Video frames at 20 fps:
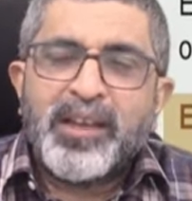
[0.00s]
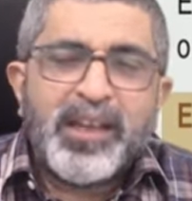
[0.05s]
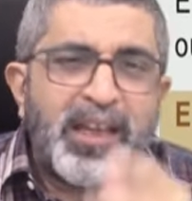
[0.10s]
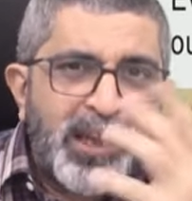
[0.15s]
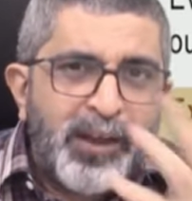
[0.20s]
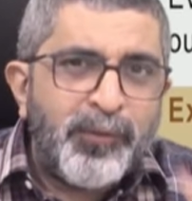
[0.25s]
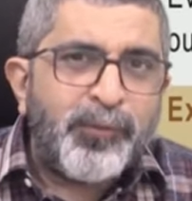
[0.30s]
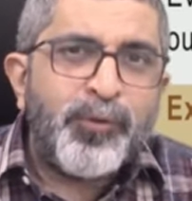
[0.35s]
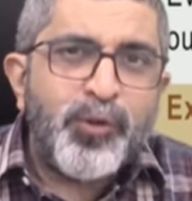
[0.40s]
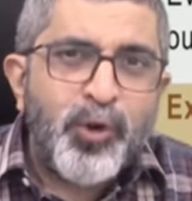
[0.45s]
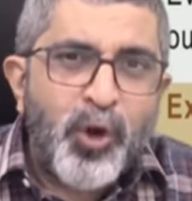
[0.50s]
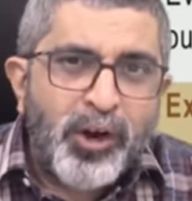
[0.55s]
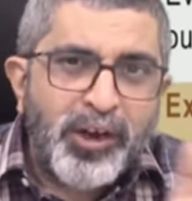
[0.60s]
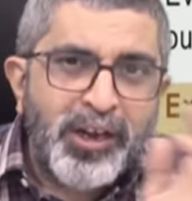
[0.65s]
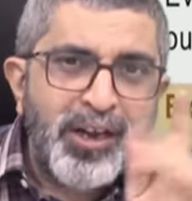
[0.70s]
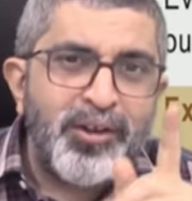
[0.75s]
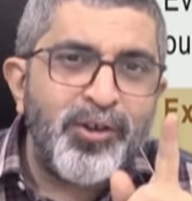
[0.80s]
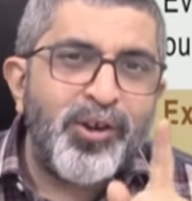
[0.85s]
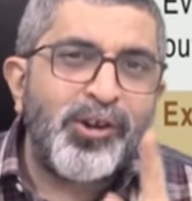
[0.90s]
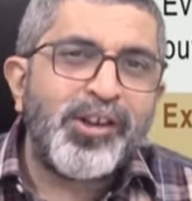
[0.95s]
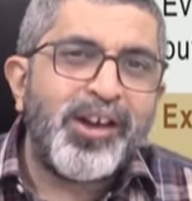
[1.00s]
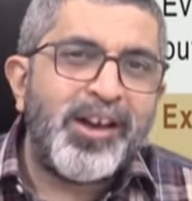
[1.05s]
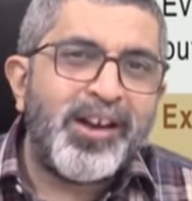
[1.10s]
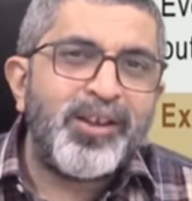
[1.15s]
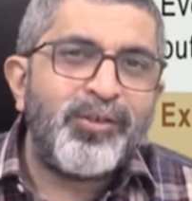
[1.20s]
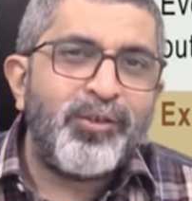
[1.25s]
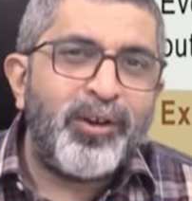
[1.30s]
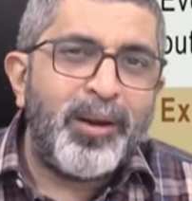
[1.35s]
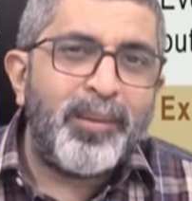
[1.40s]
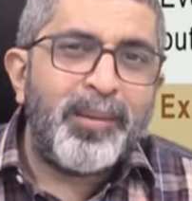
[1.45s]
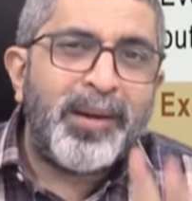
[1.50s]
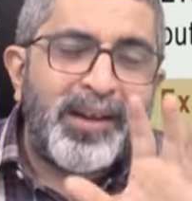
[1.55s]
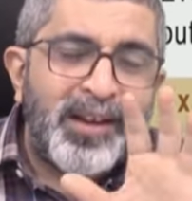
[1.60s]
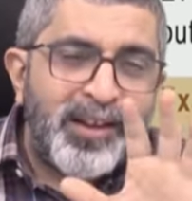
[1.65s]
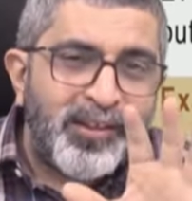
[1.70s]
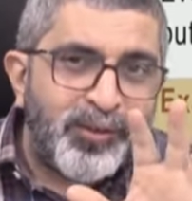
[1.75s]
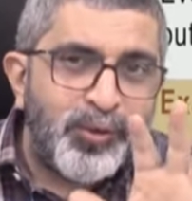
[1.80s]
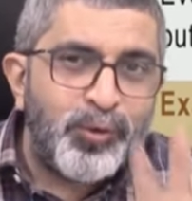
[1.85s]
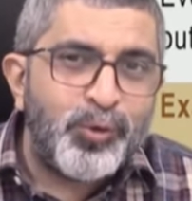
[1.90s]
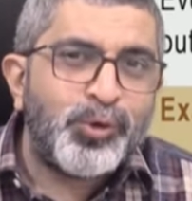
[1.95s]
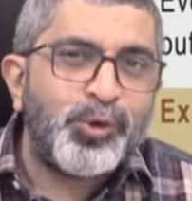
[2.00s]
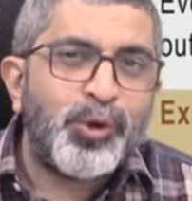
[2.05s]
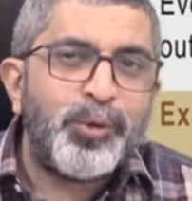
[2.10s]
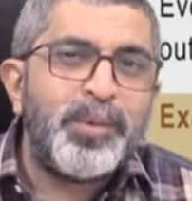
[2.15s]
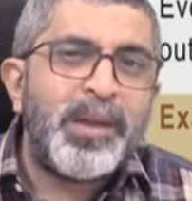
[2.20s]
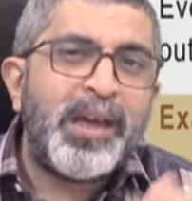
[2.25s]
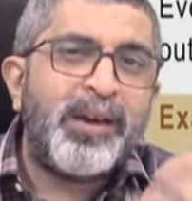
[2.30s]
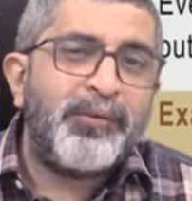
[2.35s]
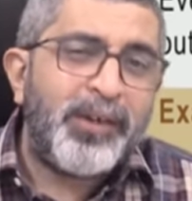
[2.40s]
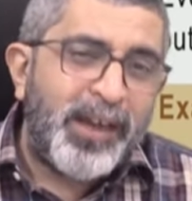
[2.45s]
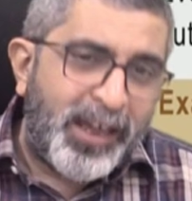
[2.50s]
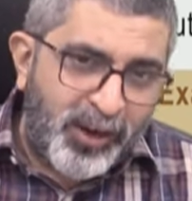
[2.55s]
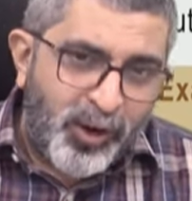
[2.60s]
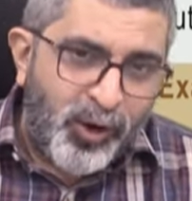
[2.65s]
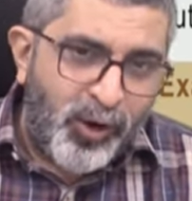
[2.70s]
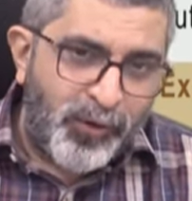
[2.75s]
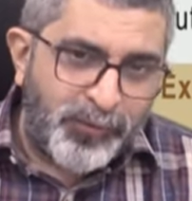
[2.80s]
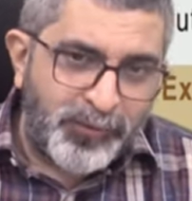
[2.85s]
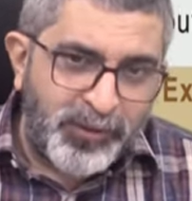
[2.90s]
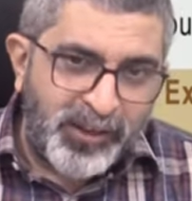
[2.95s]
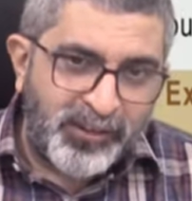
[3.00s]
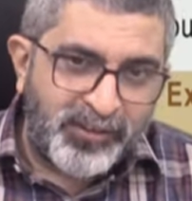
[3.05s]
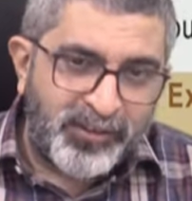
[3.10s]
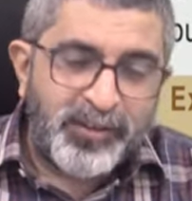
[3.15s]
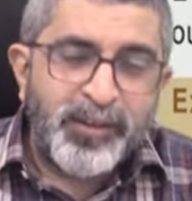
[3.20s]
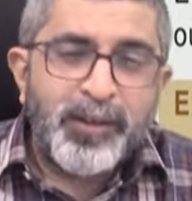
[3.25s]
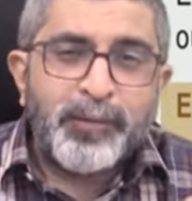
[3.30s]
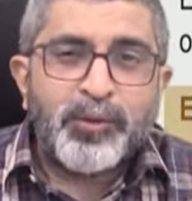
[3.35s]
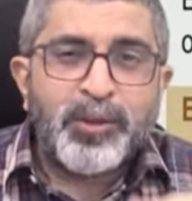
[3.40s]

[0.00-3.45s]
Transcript: if not in your curriculum, at least you should be aware of this.